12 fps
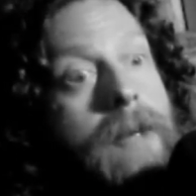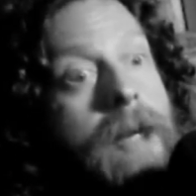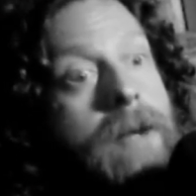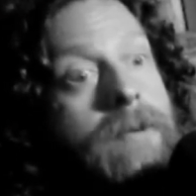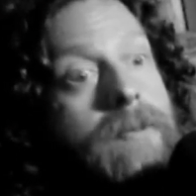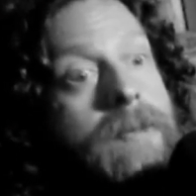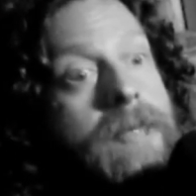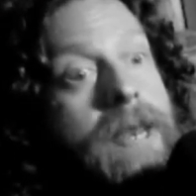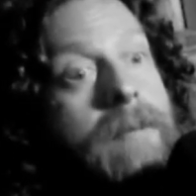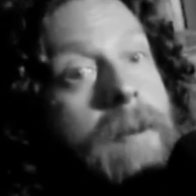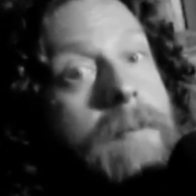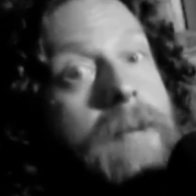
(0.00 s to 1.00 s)
going to be the
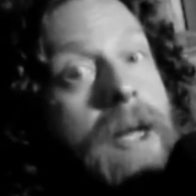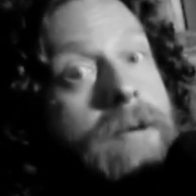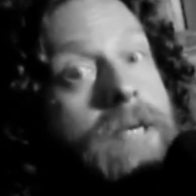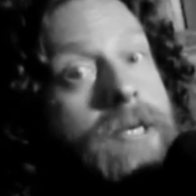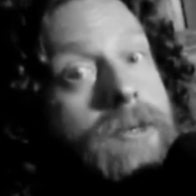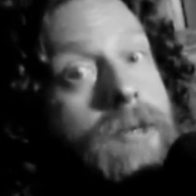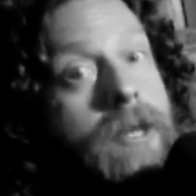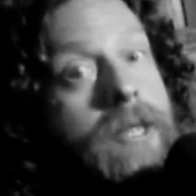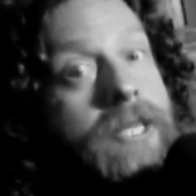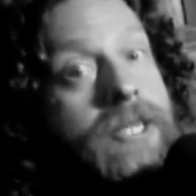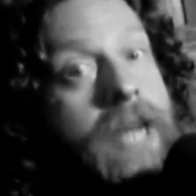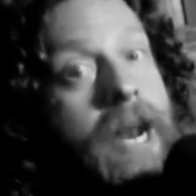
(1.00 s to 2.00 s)
name I'm going to use
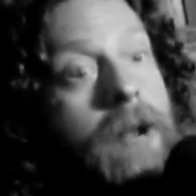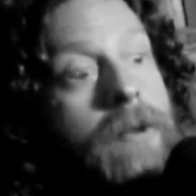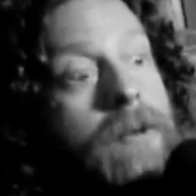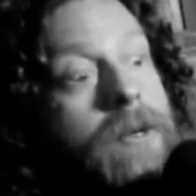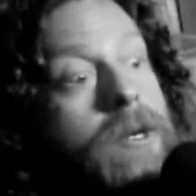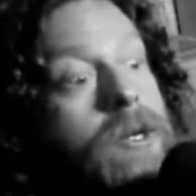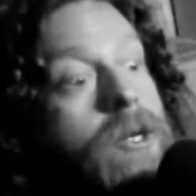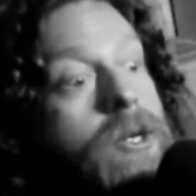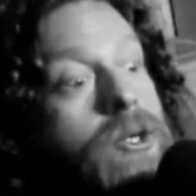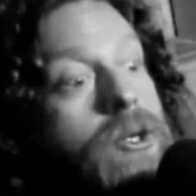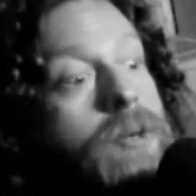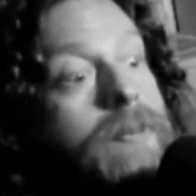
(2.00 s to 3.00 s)
on this channel
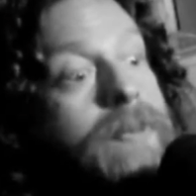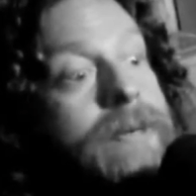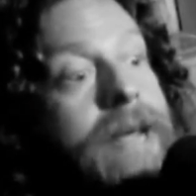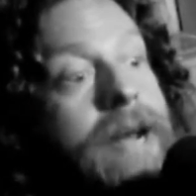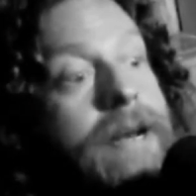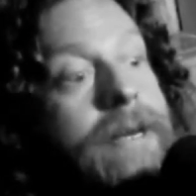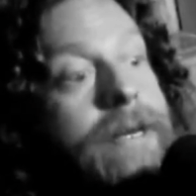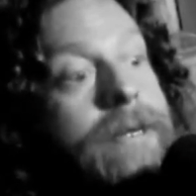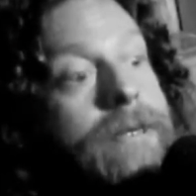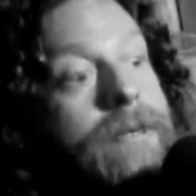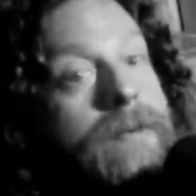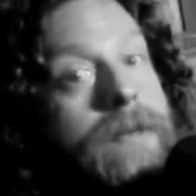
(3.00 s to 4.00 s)
to protect the
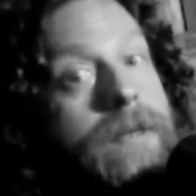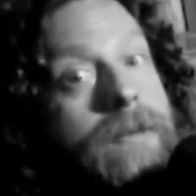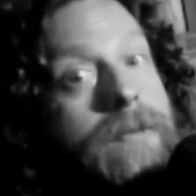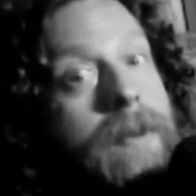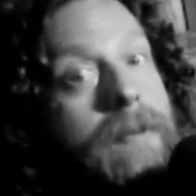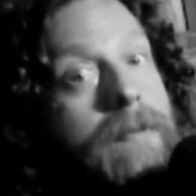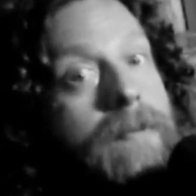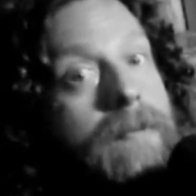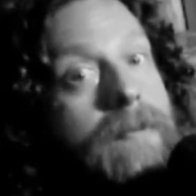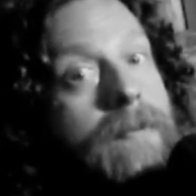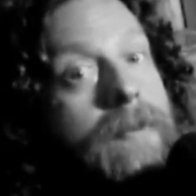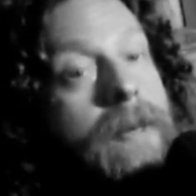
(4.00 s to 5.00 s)
innocent, which is me.
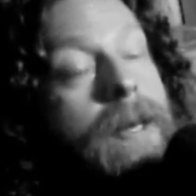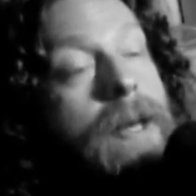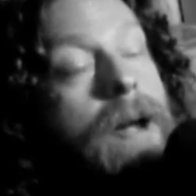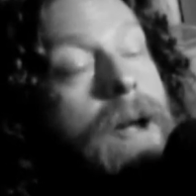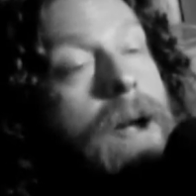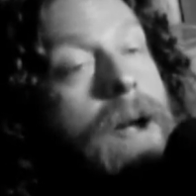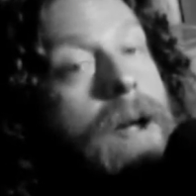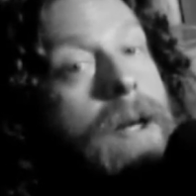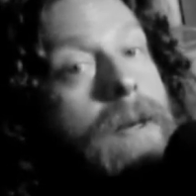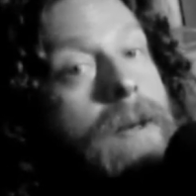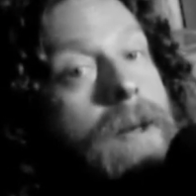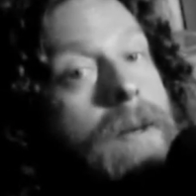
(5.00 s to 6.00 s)

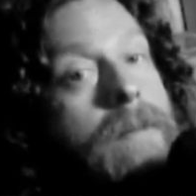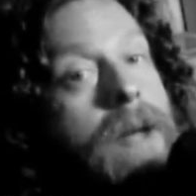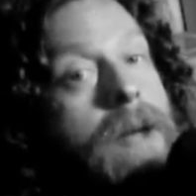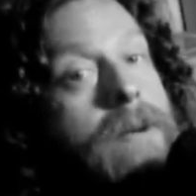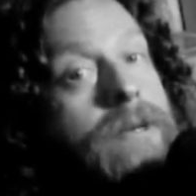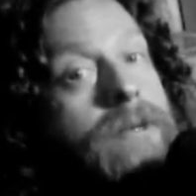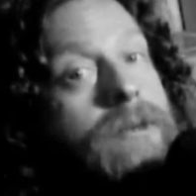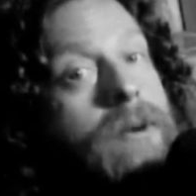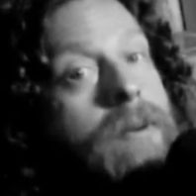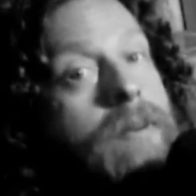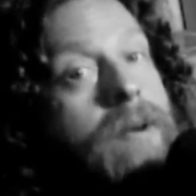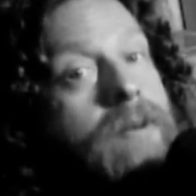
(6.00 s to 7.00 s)
I am going to
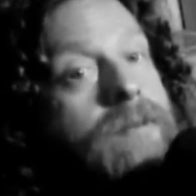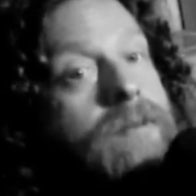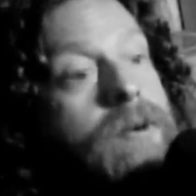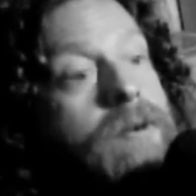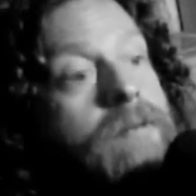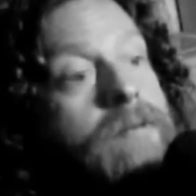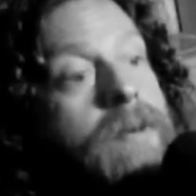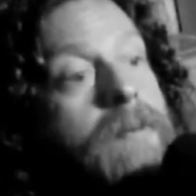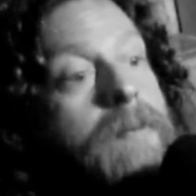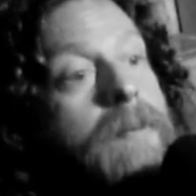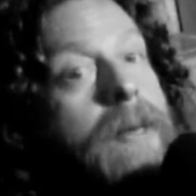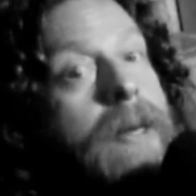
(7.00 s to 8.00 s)
talk about photography
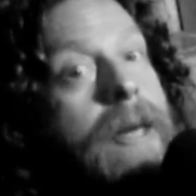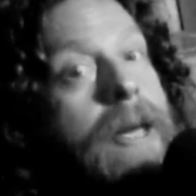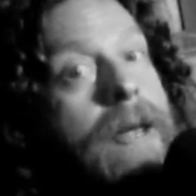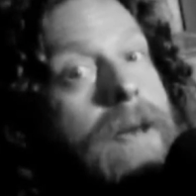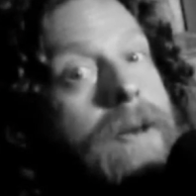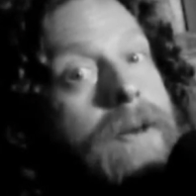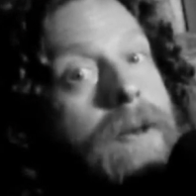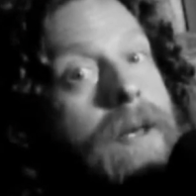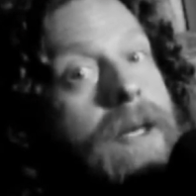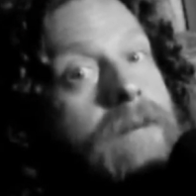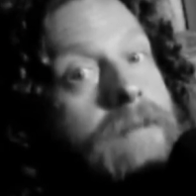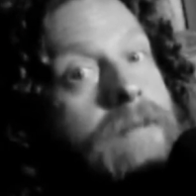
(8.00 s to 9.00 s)
and
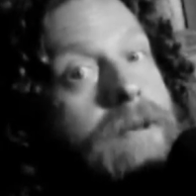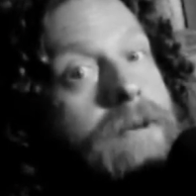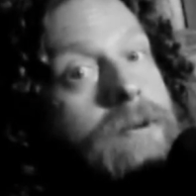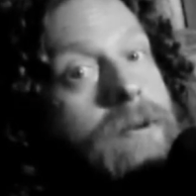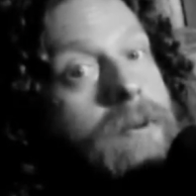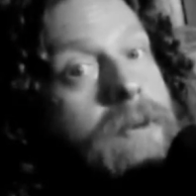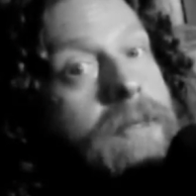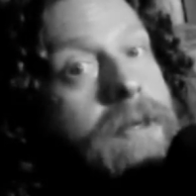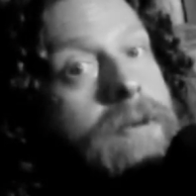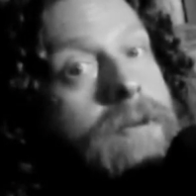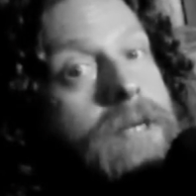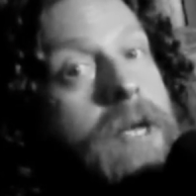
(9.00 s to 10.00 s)
everything to do with
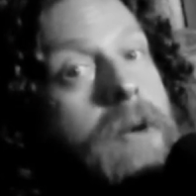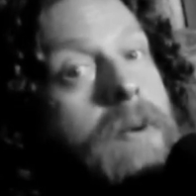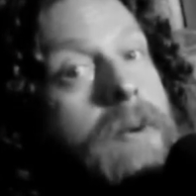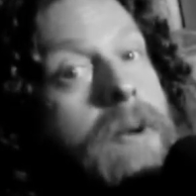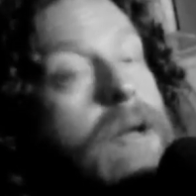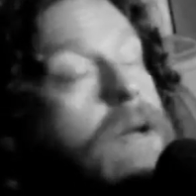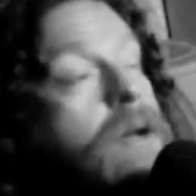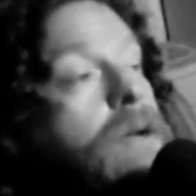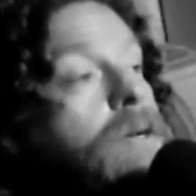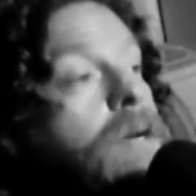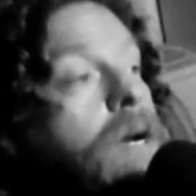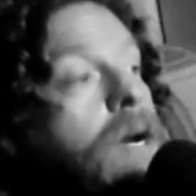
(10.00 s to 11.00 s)
it. So,
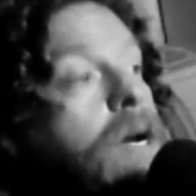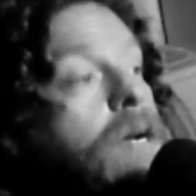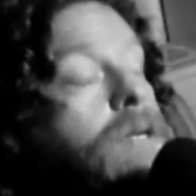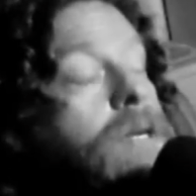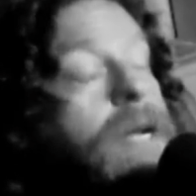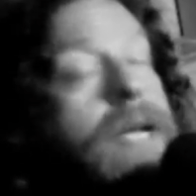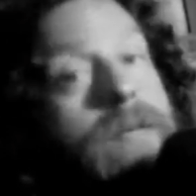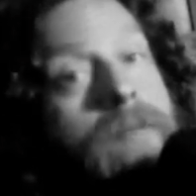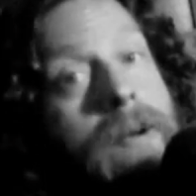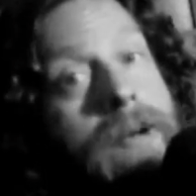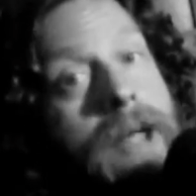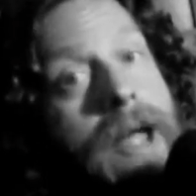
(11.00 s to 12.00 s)
tonight's
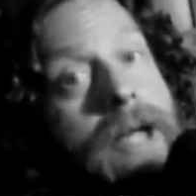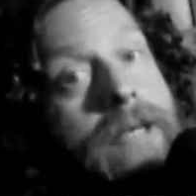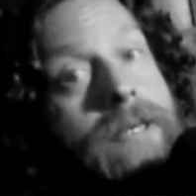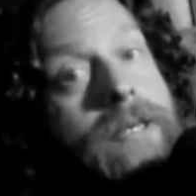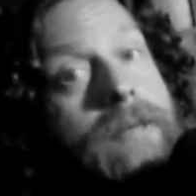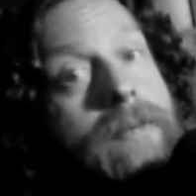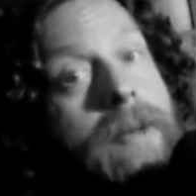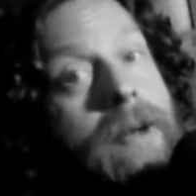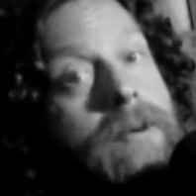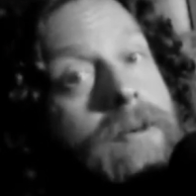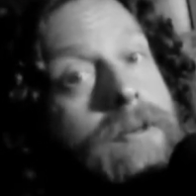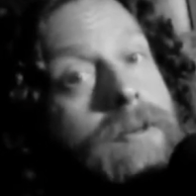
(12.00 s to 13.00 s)
podcast is
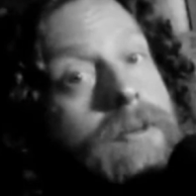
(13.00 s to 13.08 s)
about,